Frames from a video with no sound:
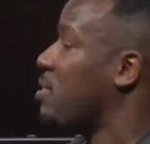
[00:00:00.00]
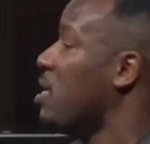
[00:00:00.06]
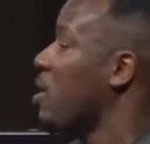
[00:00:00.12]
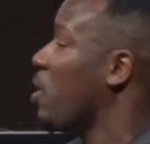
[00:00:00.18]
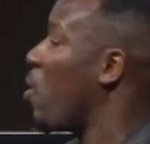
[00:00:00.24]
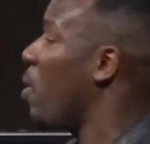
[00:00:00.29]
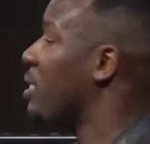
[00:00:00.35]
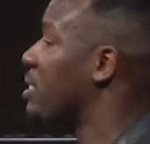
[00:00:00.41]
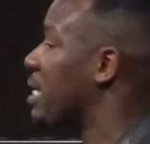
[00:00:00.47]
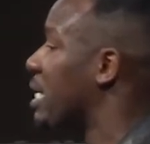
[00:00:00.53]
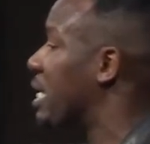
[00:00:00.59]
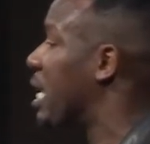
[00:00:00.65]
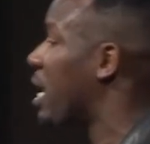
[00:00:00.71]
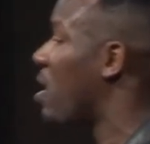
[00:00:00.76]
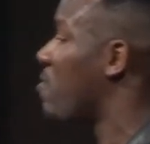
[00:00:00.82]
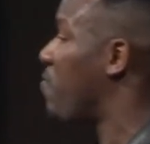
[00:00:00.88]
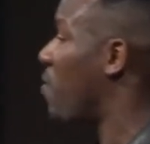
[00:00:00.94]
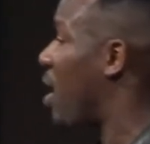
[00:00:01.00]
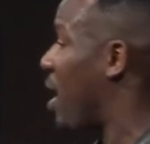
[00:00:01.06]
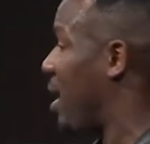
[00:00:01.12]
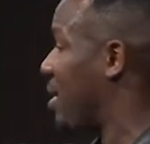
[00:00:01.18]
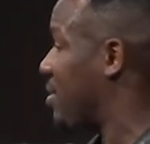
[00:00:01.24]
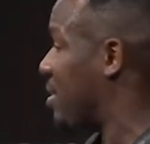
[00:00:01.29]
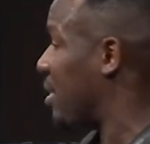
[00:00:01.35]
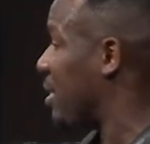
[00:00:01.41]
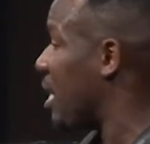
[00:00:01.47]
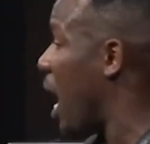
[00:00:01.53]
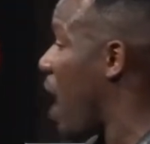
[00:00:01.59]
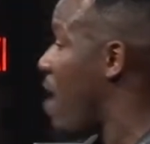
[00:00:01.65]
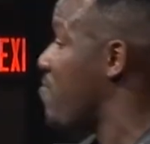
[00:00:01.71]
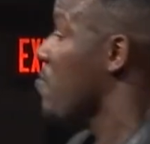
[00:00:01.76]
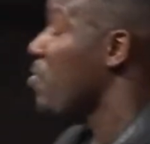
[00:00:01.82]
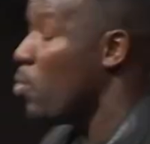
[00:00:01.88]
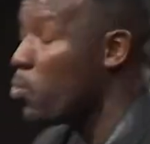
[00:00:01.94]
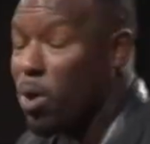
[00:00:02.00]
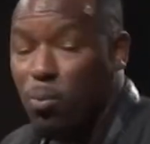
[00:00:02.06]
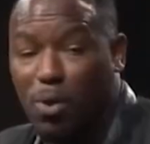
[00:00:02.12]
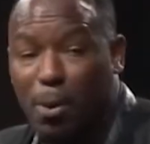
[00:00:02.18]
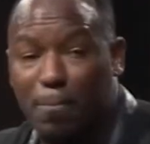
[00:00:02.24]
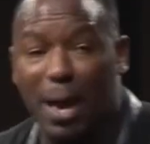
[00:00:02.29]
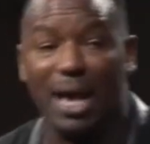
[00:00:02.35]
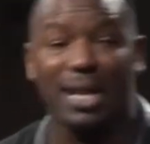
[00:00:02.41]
that's going to give us life. When we're